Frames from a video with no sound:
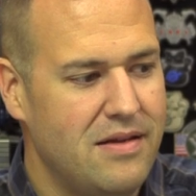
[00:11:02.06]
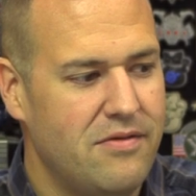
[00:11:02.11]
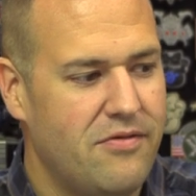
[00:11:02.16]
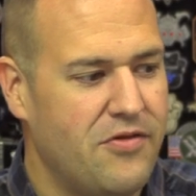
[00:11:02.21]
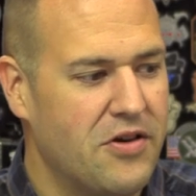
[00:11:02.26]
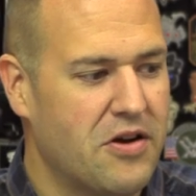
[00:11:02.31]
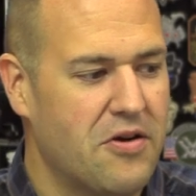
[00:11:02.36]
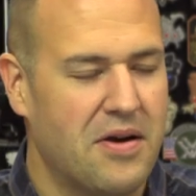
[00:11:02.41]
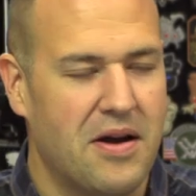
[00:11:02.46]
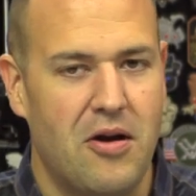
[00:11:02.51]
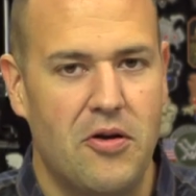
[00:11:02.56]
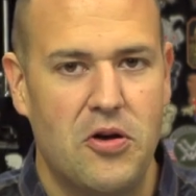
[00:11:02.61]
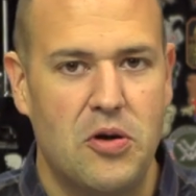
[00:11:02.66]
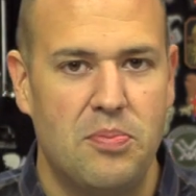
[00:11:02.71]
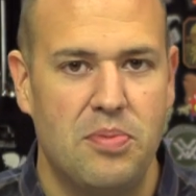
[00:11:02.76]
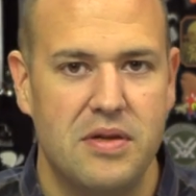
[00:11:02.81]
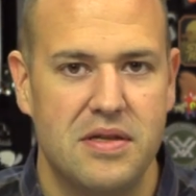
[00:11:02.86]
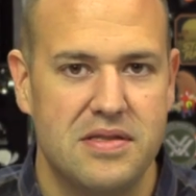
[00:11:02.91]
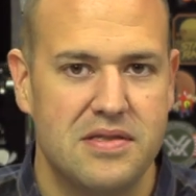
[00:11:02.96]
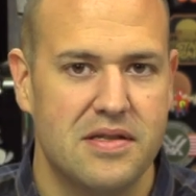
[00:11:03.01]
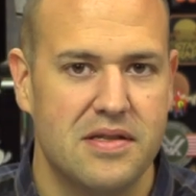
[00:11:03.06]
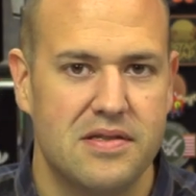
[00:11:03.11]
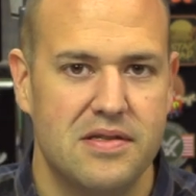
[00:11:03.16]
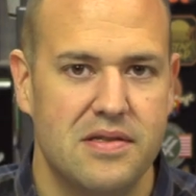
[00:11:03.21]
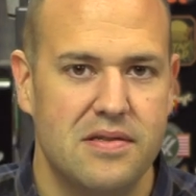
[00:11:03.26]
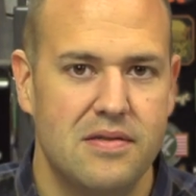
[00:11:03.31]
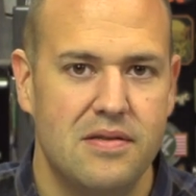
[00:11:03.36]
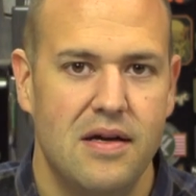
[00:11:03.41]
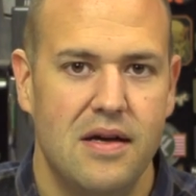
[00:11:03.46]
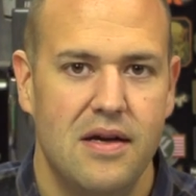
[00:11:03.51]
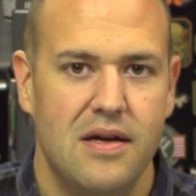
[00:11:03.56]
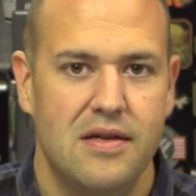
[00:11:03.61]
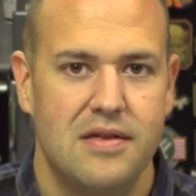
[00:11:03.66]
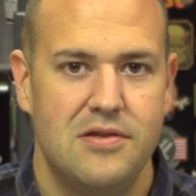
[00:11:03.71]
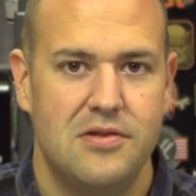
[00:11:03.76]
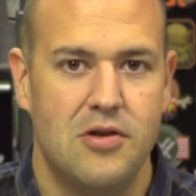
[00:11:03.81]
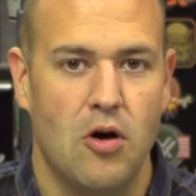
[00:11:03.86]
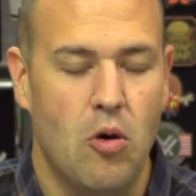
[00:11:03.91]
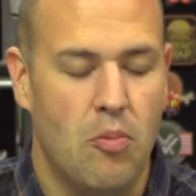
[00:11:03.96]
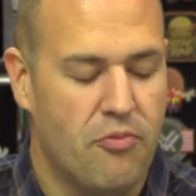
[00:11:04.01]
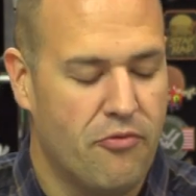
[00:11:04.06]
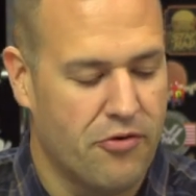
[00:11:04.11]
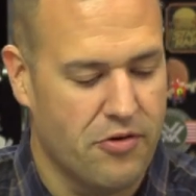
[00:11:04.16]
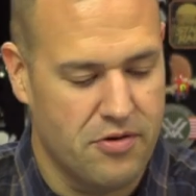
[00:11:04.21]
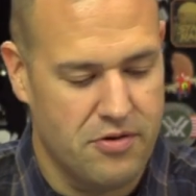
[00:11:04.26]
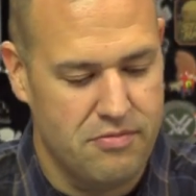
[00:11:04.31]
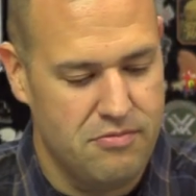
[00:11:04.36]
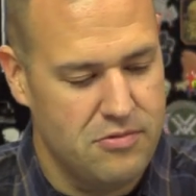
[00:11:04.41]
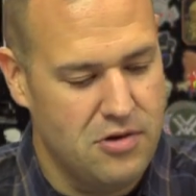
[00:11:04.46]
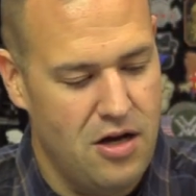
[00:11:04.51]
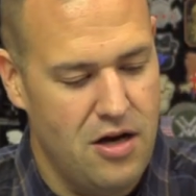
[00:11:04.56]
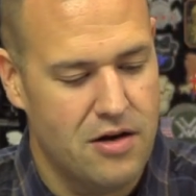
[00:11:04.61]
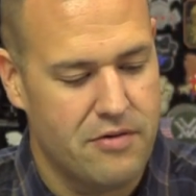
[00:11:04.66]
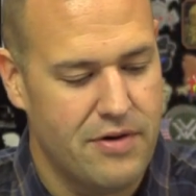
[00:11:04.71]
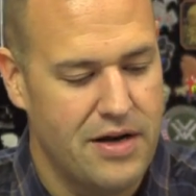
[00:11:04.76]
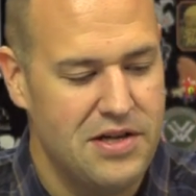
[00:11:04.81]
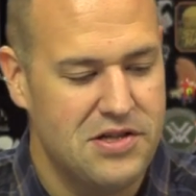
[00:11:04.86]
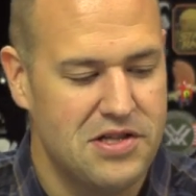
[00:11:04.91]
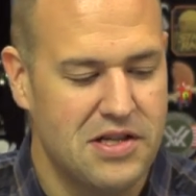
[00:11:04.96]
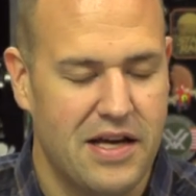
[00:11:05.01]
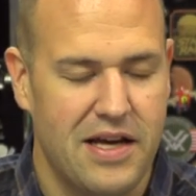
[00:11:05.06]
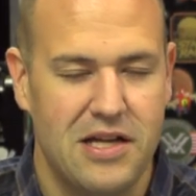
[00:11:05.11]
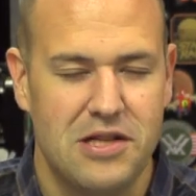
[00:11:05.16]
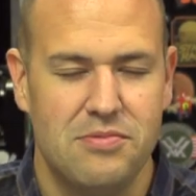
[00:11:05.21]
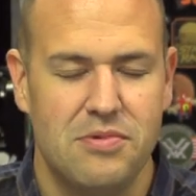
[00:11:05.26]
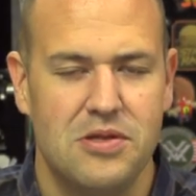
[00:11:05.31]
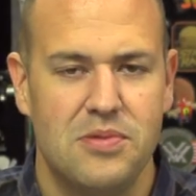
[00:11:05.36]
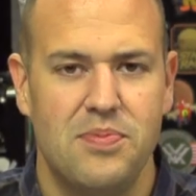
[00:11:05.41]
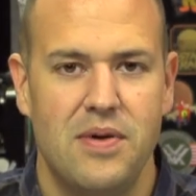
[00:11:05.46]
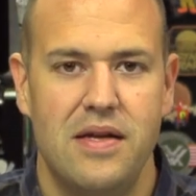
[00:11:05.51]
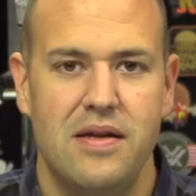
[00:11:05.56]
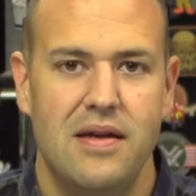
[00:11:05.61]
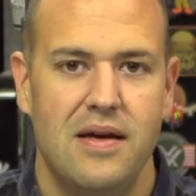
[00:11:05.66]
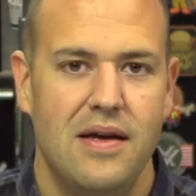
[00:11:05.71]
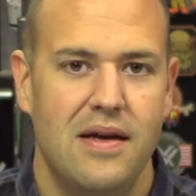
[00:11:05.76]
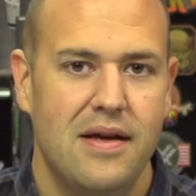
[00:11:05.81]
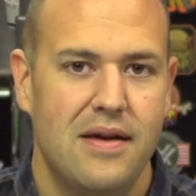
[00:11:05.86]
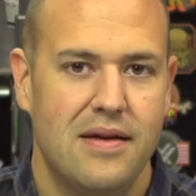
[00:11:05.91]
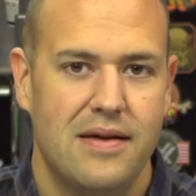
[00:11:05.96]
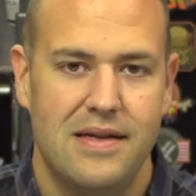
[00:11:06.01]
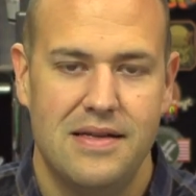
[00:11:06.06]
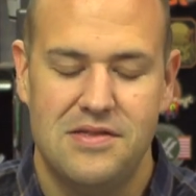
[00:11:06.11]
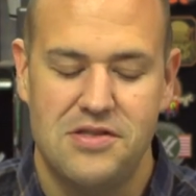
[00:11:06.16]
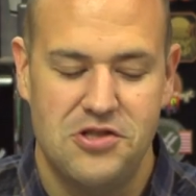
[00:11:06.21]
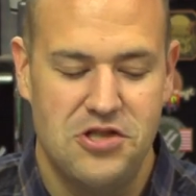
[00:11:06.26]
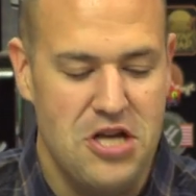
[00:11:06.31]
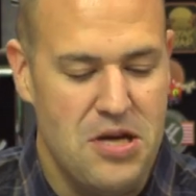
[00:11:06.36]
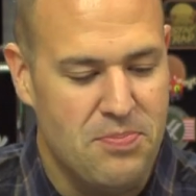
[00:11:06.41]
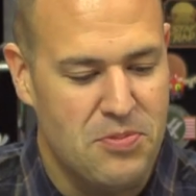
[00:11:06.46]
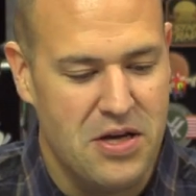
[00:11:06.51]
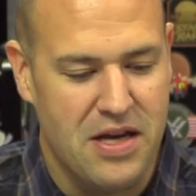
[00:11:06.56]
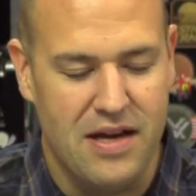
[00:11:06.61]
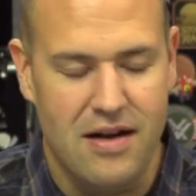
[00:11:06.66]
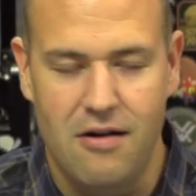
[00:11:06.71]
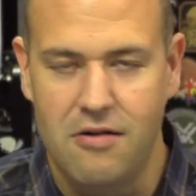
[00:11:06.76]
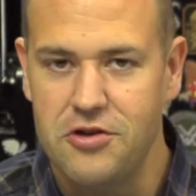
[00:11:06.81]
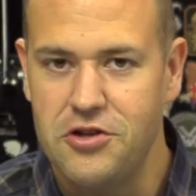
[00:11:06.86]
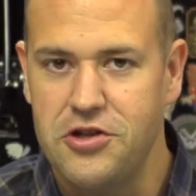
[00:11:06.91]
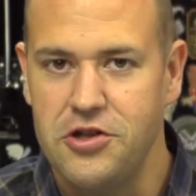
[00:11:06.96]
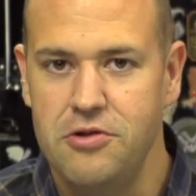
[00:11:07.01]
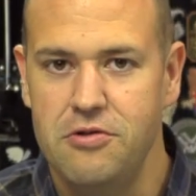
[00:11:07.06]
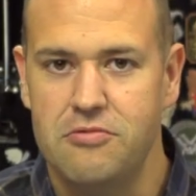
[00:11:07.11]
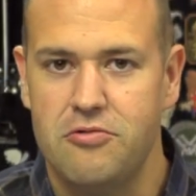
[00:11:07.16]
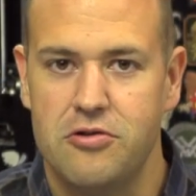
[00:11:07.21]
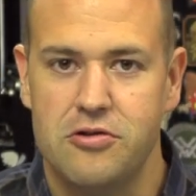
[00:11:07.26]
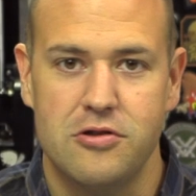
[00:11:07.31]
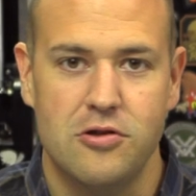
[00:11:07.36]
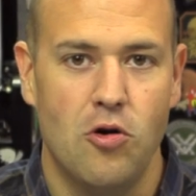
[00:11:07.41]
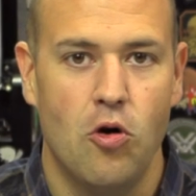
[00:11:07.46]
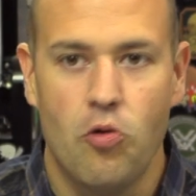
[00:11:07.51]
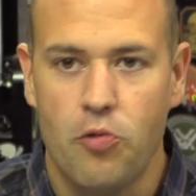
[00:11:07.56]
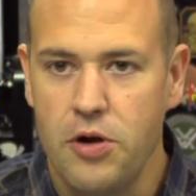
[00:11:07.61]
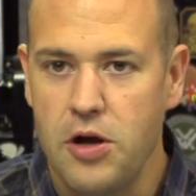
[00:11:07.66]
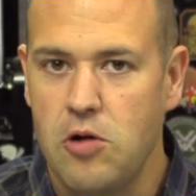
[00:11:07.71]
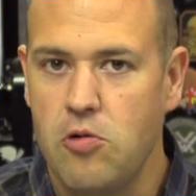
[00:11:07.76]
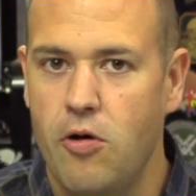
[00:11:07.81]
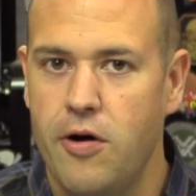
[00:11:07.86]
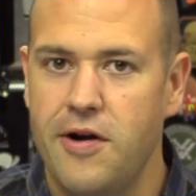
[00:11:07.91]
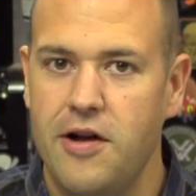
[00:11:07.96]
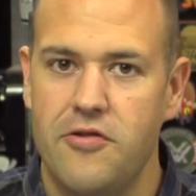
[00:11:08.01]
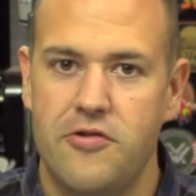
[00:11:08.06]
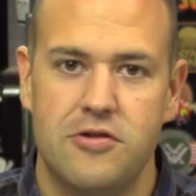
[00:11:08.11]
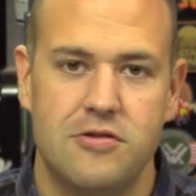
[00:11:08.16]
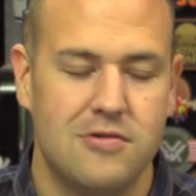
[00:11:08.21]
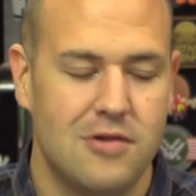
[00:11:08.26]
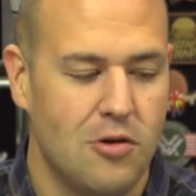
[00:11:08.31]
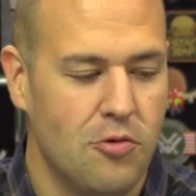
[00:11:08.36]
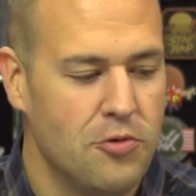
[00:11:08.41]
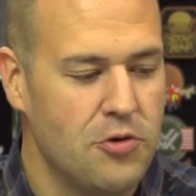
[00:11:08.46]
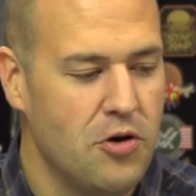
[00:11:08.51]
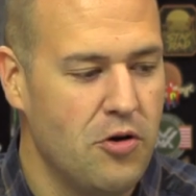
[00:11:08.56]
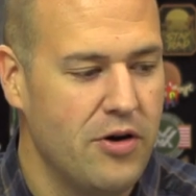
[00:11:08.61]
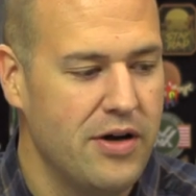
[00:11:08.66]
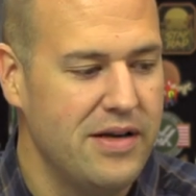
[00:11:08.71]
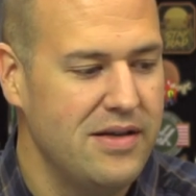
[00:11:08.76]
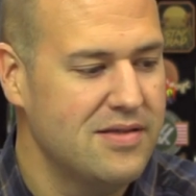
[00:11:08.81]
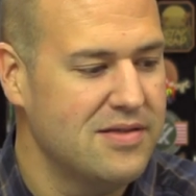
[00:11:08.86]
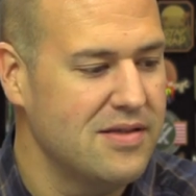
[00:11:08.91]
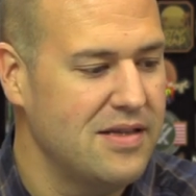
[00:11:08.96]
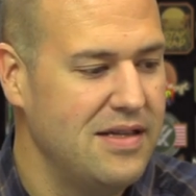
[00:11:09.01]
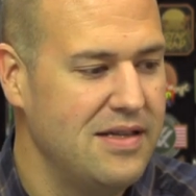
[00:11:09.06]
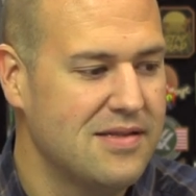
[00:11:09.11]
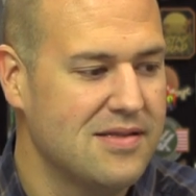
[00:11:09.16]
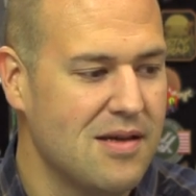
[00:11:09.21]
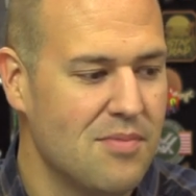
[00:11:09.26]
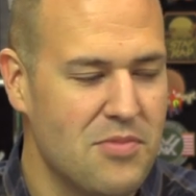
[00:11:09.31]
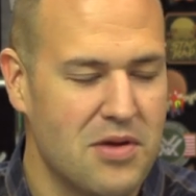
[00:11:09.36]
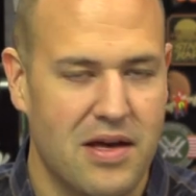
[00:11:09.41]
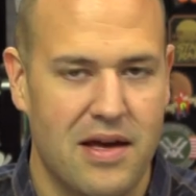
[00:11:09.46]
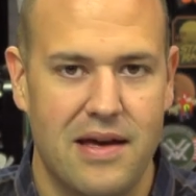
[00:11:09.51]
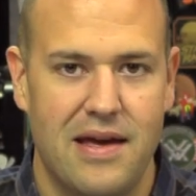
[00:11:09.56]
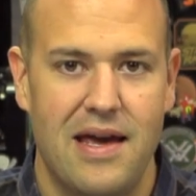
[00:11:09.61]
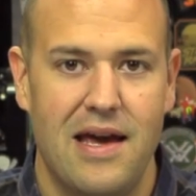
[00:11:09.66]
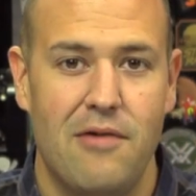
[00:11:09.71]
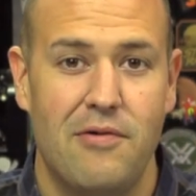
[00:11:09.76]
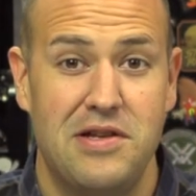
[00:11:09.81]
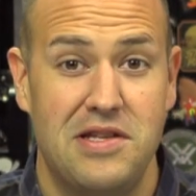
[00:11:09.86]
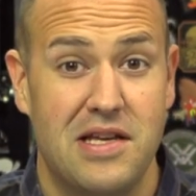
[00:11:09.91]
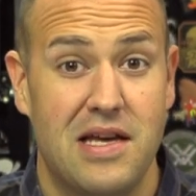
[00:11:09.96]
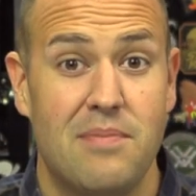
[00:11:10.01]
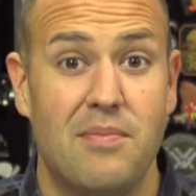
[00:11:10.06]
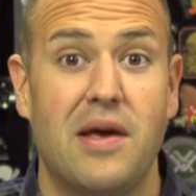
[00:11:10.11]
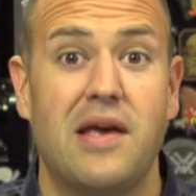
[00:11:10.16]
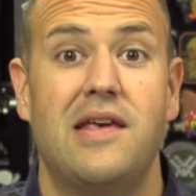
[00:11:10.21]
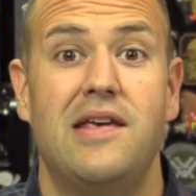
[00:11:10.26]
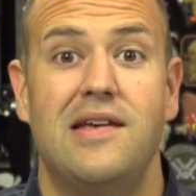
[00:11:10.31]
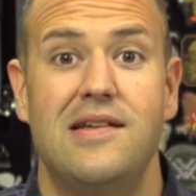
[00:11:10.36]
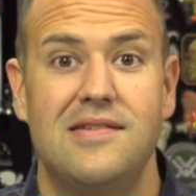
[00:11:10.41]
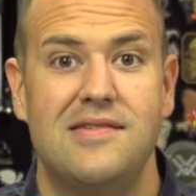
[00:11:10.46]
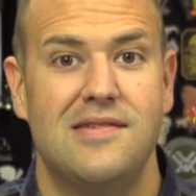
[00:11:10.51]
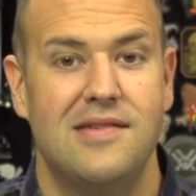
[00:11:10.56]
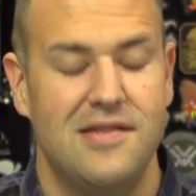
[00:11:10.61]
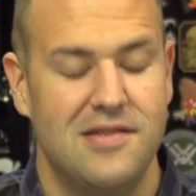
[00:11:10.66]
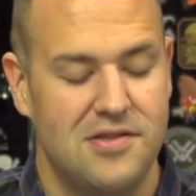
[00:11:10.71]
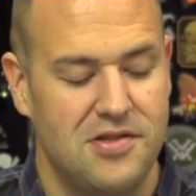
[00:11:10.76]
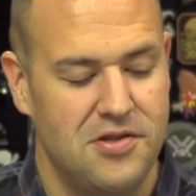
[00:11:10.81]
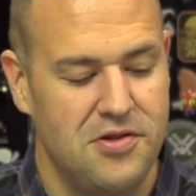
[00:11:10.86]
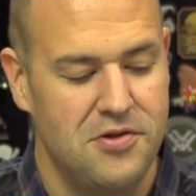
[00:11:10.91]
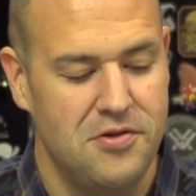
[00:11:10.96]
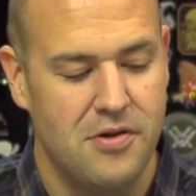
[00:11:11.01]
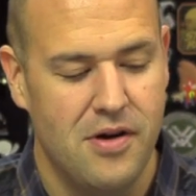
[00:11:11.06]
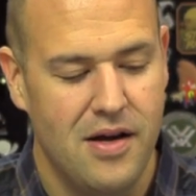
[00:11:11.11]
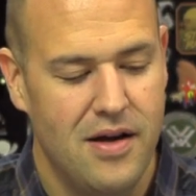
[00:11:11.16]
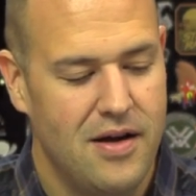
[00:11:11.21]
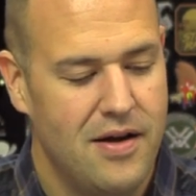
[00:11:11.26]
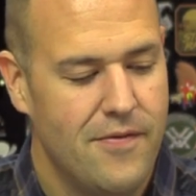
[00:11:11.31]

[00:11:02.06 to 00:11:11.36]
figuring out your ballistics and dope for long range engagements. But it's cheap to get out and shoot. There's low recoil, there's low noise. It is something I can't wait to get my kids into.